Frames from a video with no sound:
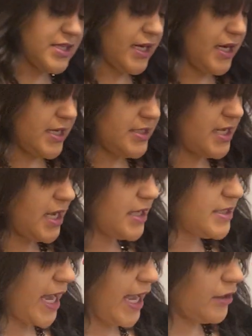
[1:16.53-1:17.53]
like I
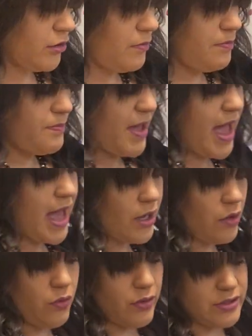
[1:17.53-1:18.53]
said, diagonal
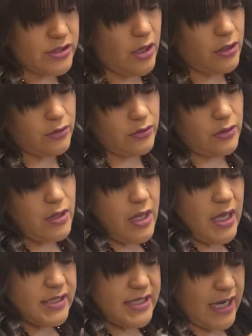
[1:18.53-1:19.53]
back, horizontal,
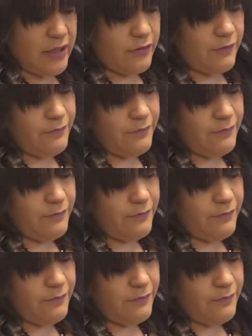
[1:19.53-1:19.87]
diagonal